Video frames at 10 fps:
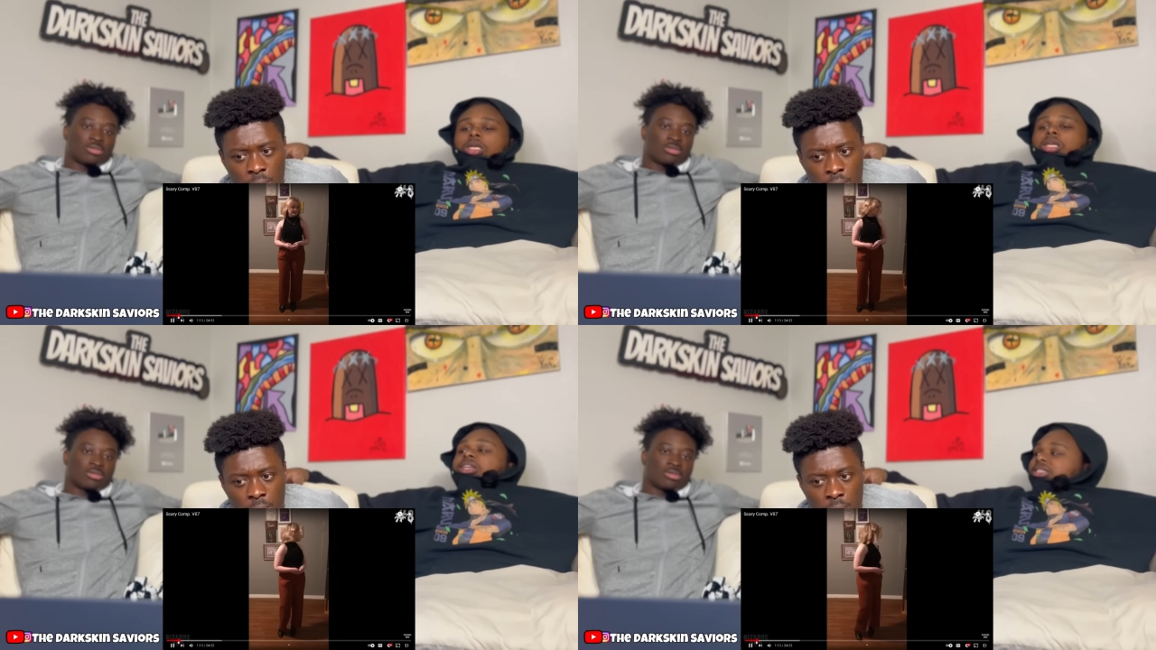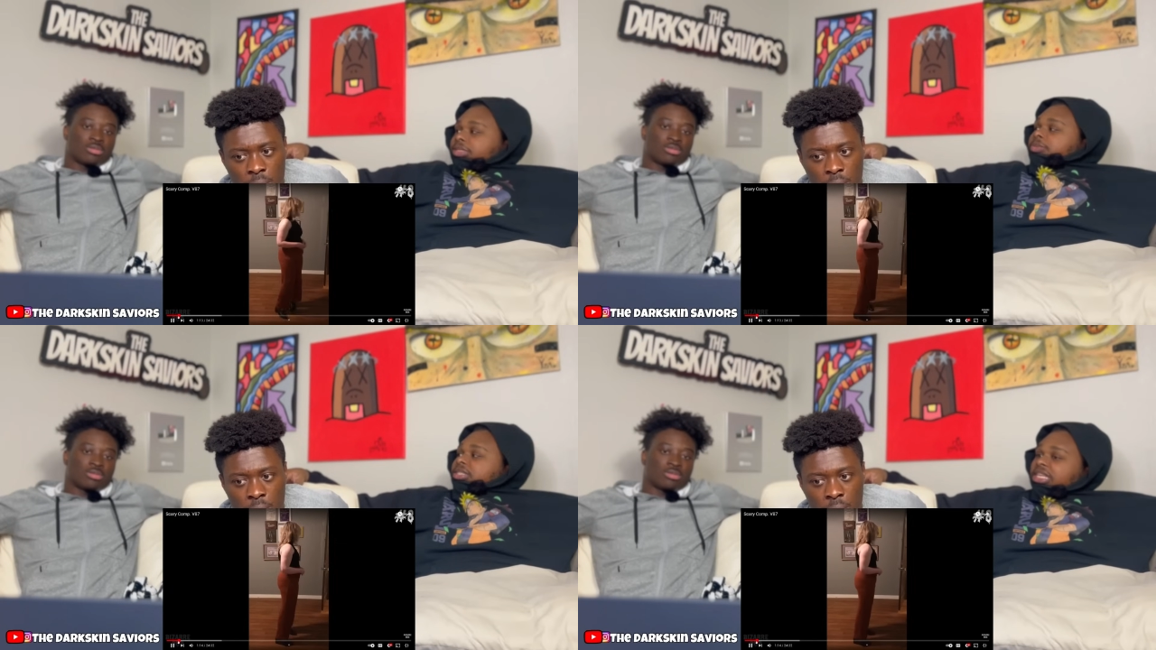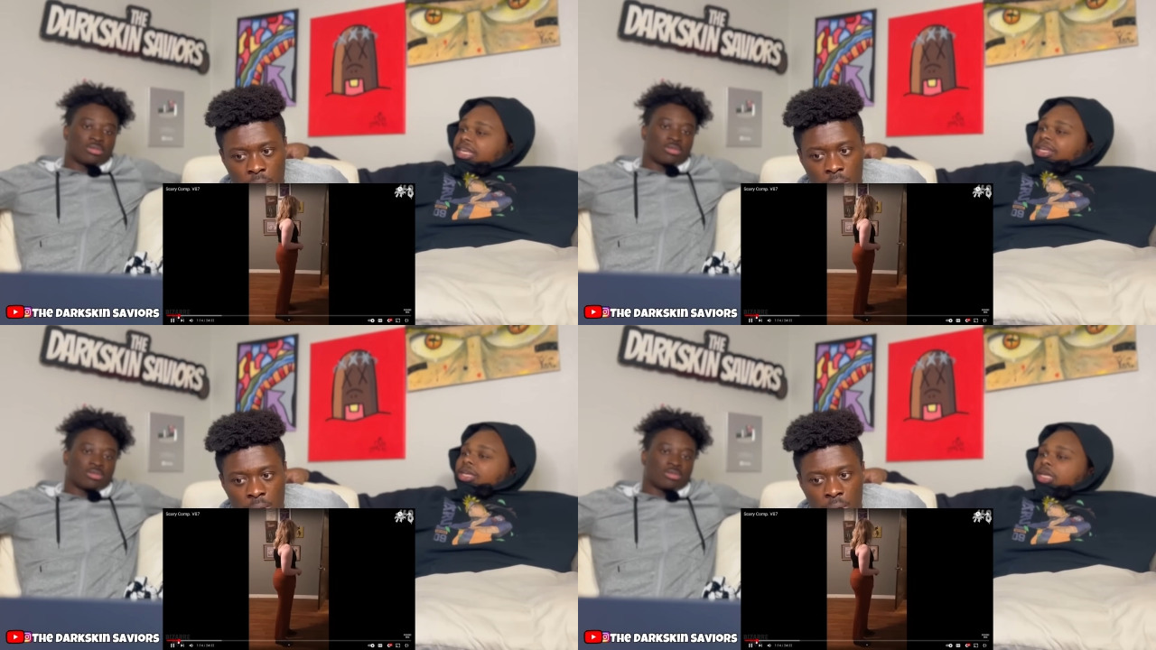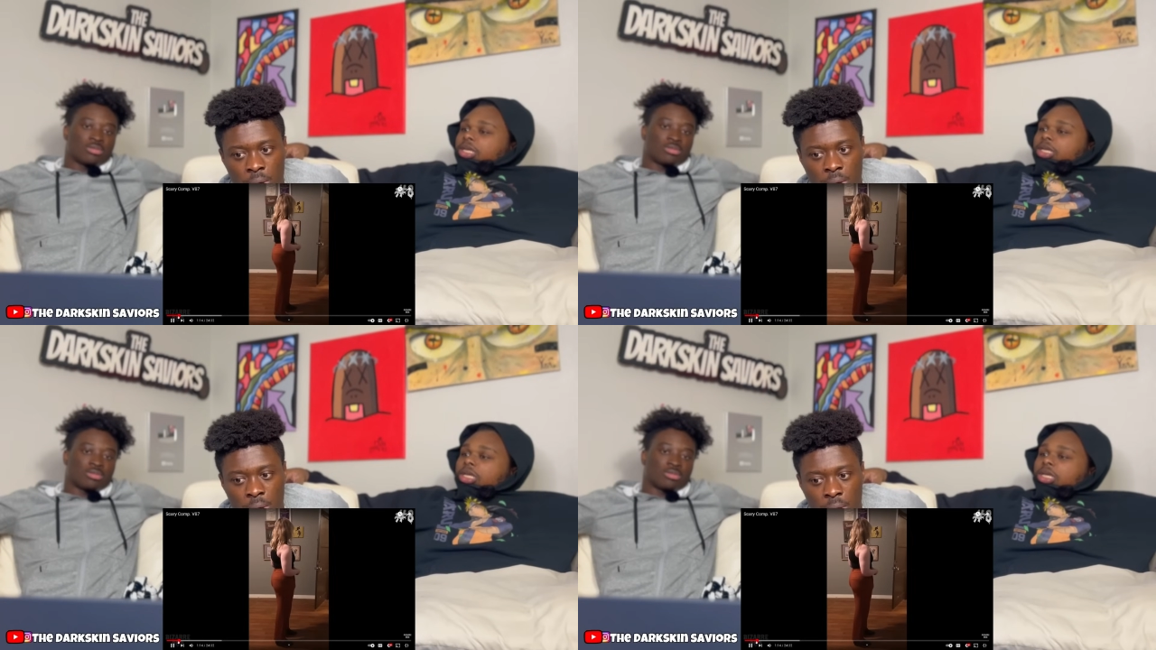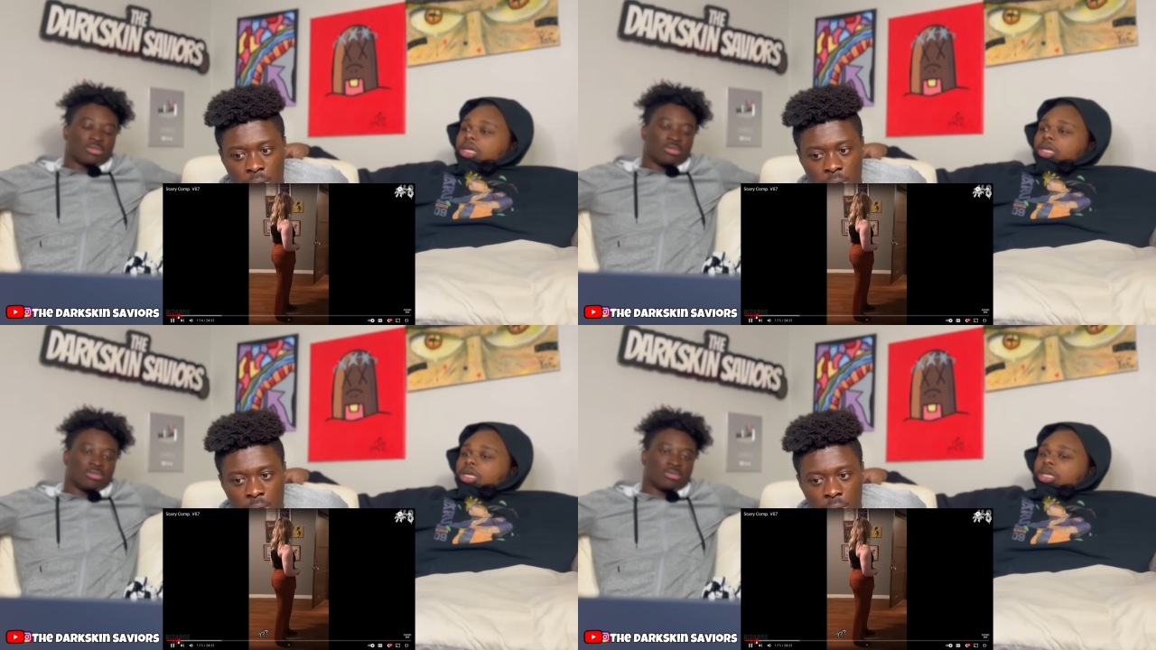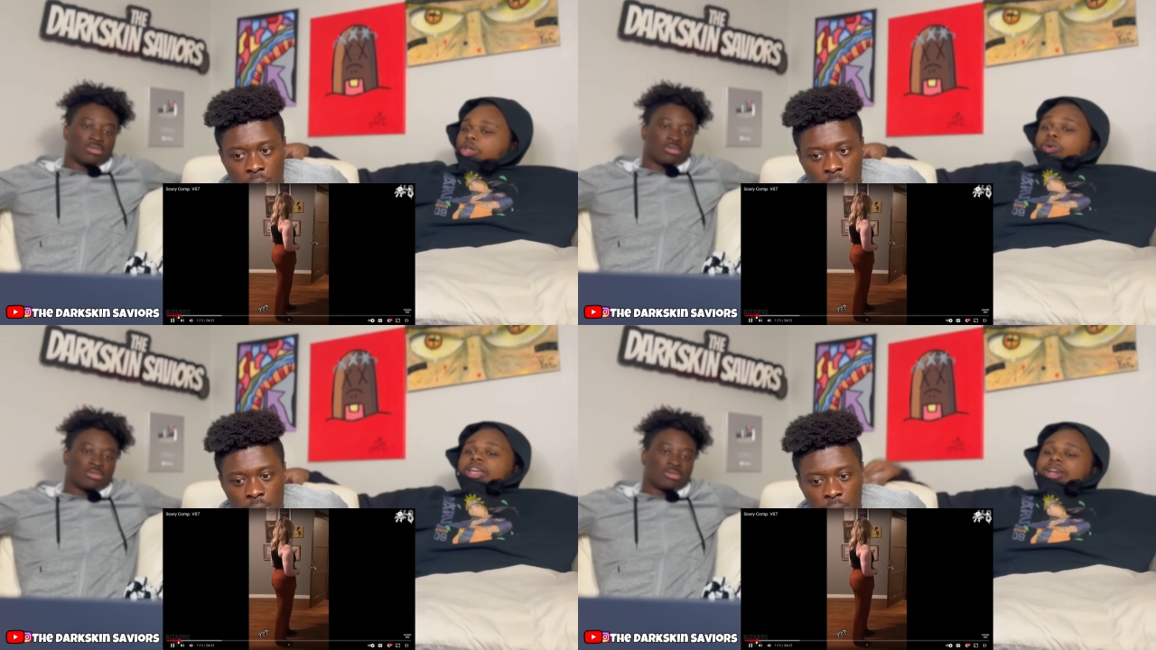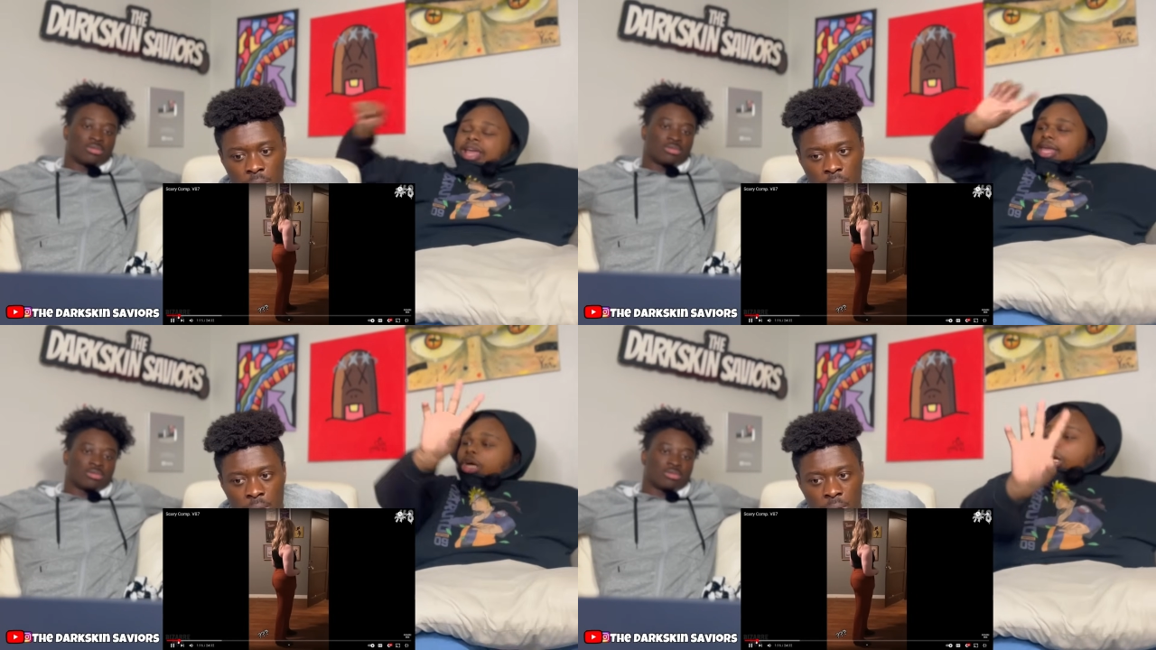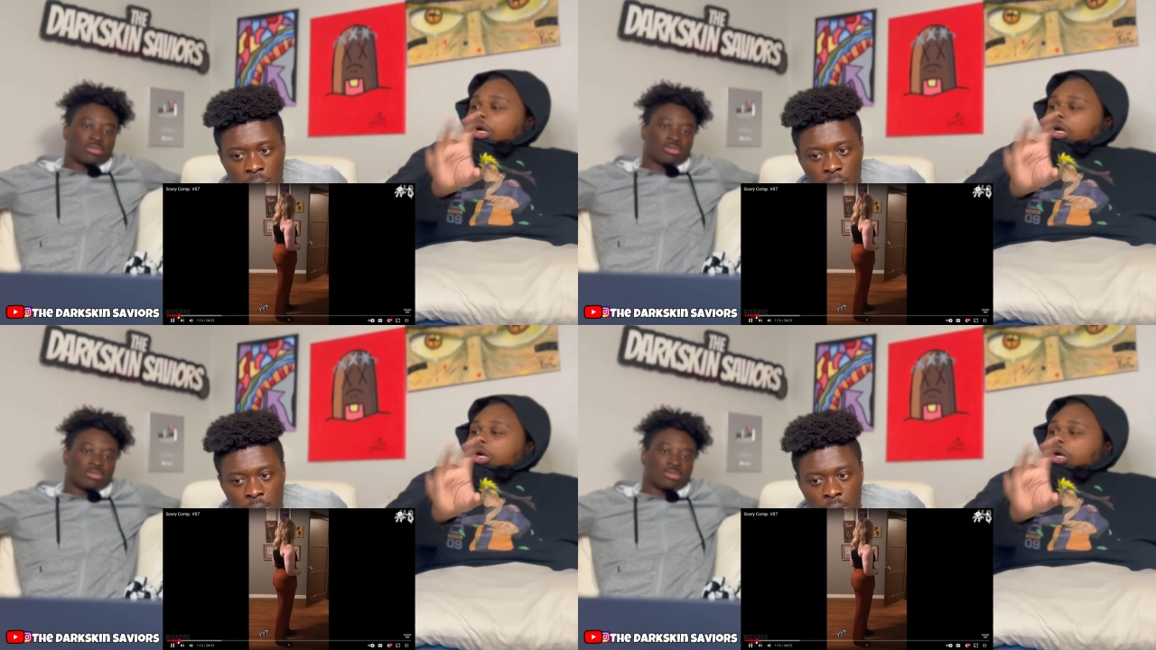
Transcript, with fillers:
Speaker 1: Ex- see? You can hear that.